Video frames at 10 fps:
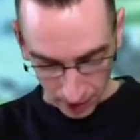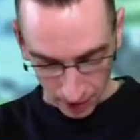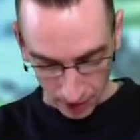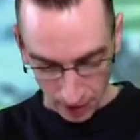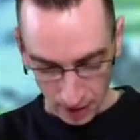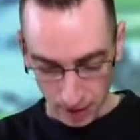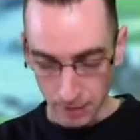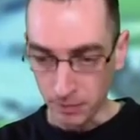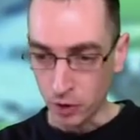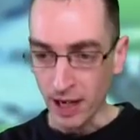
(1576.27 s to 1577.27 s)

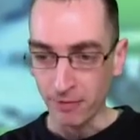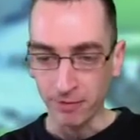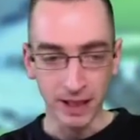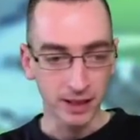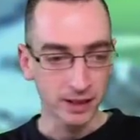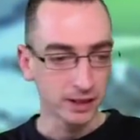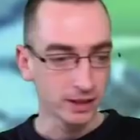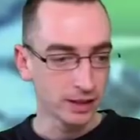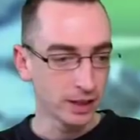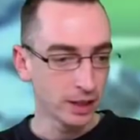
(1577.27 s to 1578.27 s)
graphics,
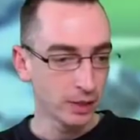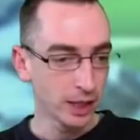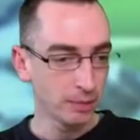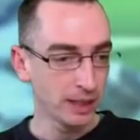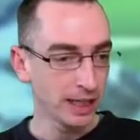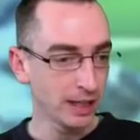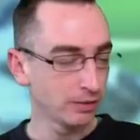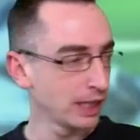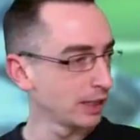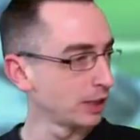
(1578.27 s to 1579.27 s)
you know, helping out
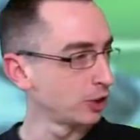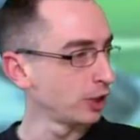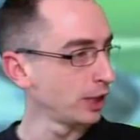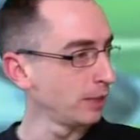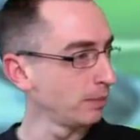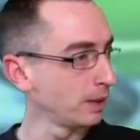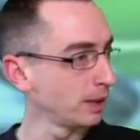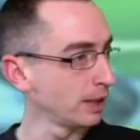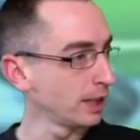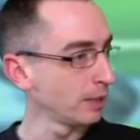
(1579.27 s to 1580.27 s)
get the stream a
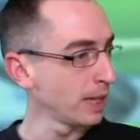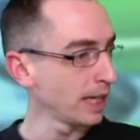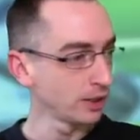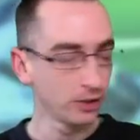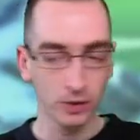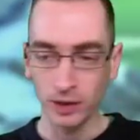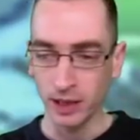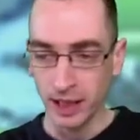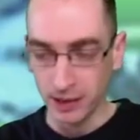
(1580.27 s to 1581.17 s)
little better and all of that.